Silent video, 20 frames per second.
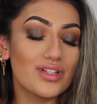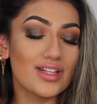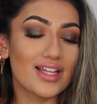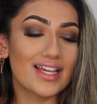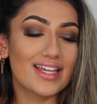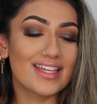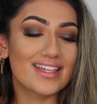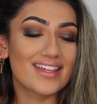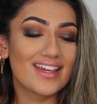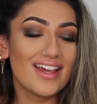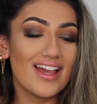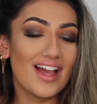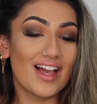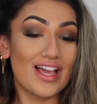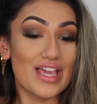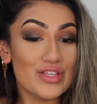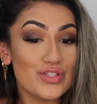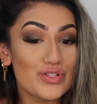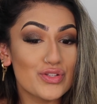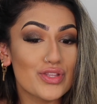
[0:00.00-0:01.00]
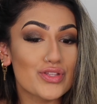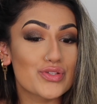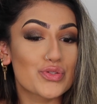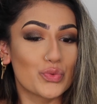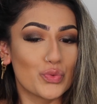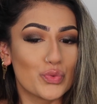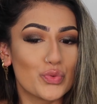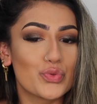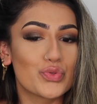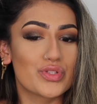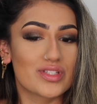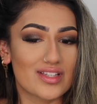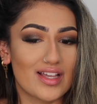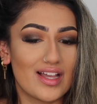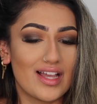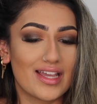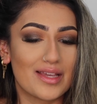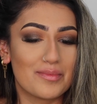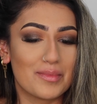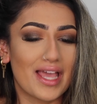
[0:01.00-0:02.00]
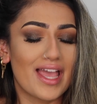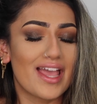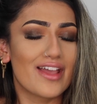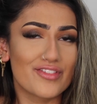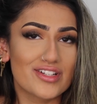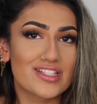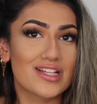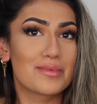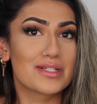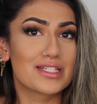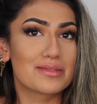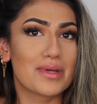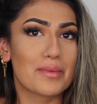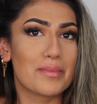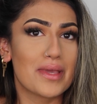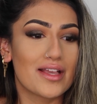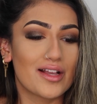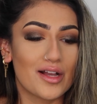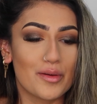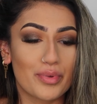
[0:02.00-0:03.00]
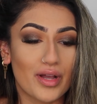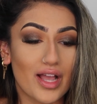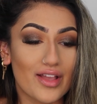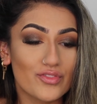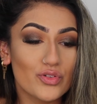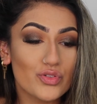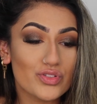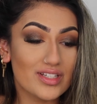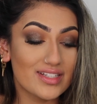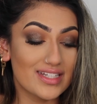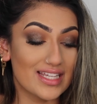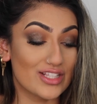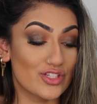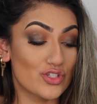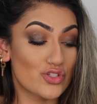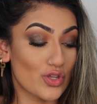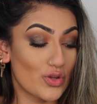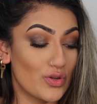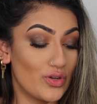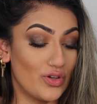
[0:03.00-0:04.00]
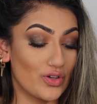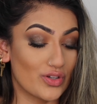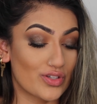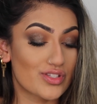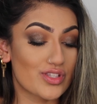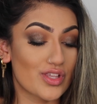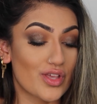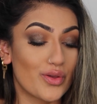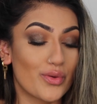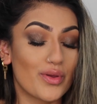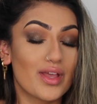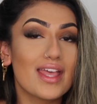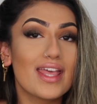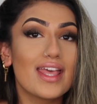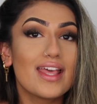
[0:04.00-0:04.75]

Like, I used to do this all the time, like every time I did my makeup, but I've not done it in so long, so